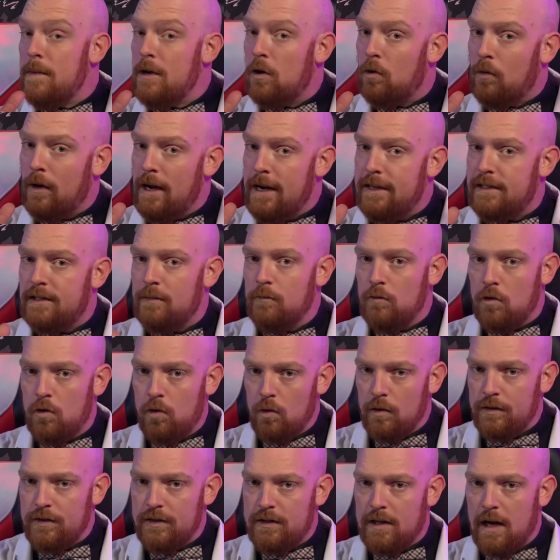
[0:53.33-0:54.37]
be creating some
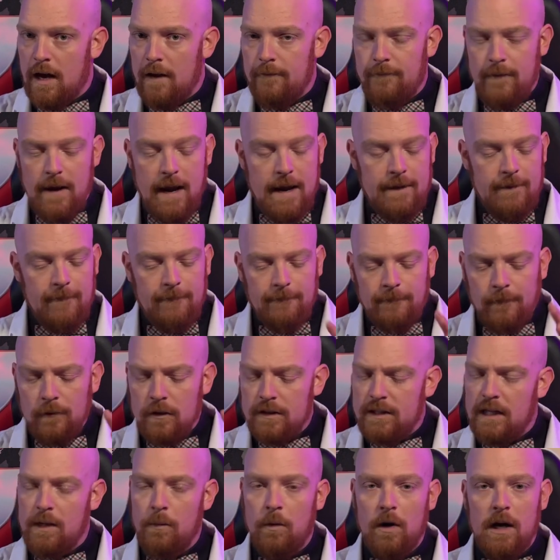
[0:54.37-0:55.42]
cool stuff, and the
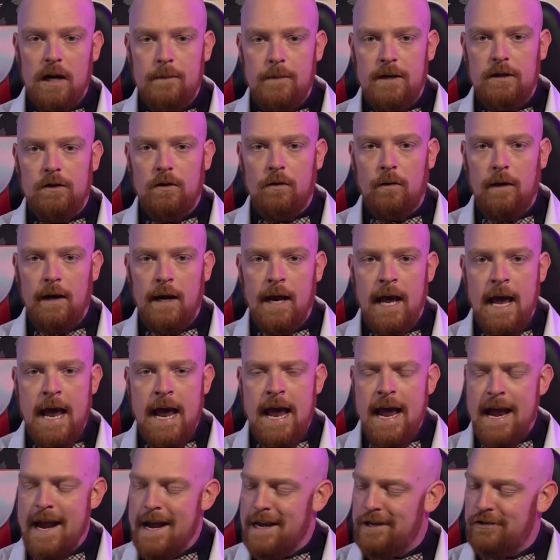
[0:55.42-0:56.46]
first thing we're going to be doing
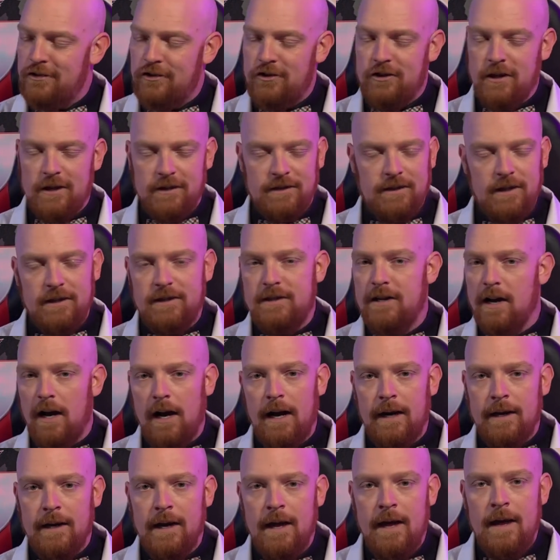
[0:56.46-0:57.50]
is just a
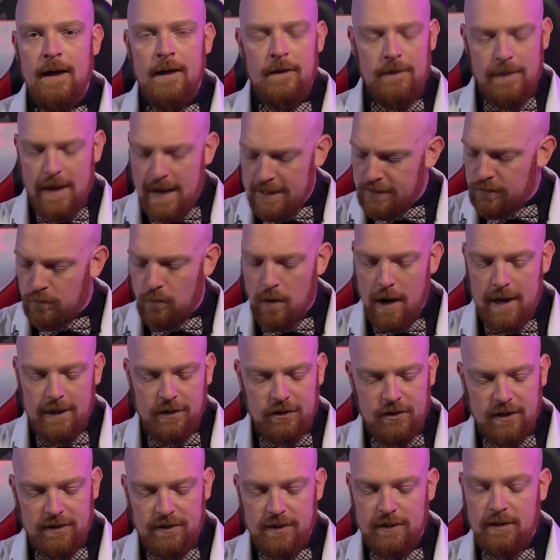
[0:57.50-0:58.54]
duck. That's right,
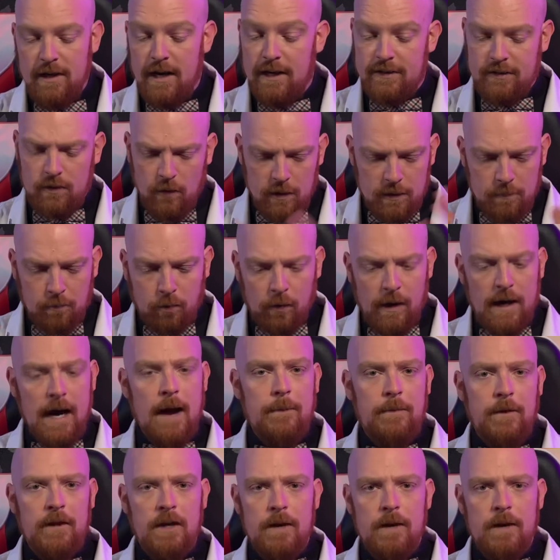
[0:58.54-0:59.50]
just a duck. So let's bring up the